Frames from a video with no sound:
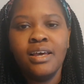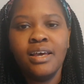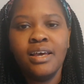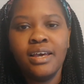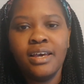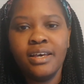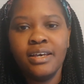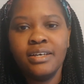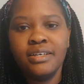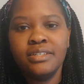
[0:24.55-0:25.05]

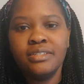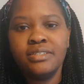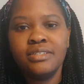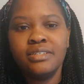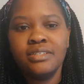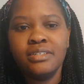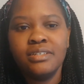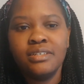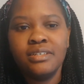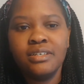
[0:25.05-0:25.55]
And
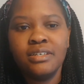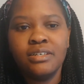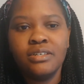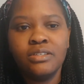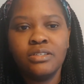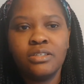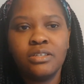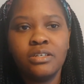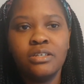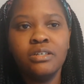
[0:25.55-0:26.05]

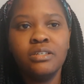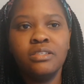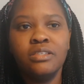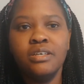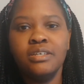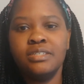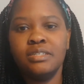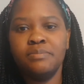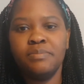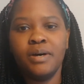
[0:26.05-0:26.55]
the good things